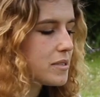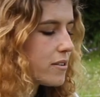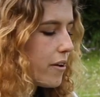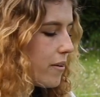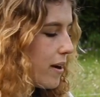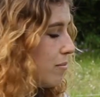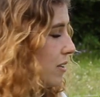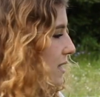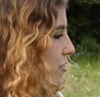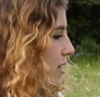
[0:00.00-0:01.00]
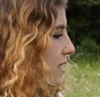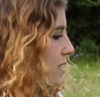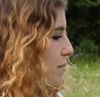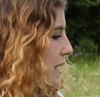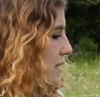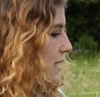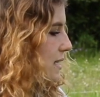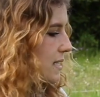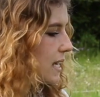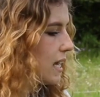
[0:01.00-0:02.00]
So I'm really trying to basically
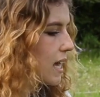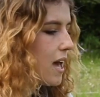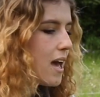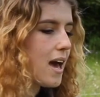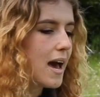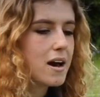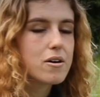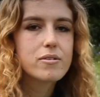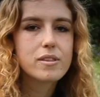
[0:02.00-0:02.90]
see how